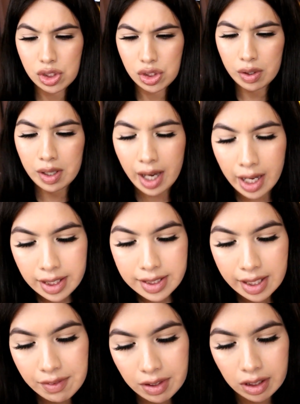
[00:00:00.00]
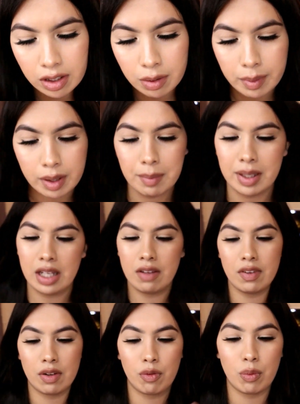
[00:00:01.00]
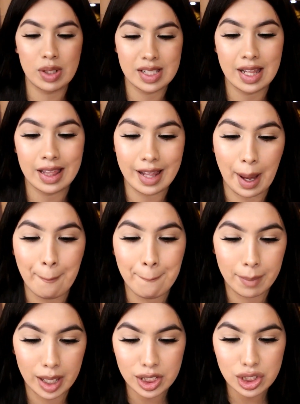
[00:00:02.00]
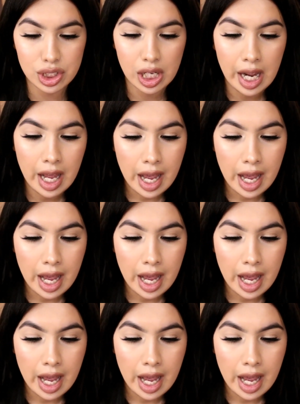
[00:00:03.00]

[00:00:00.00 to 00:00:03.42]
So it kind of saved a little bit of money, even if it wasn't that much.